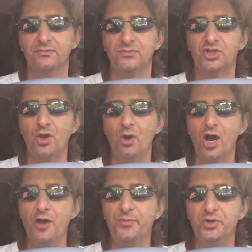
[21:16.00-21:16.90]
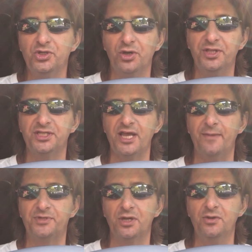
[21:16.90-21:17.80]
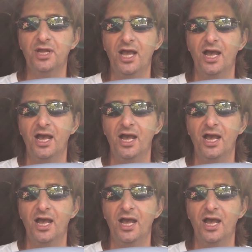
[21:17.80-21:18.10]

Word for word: So I hope you enjoyed this episode.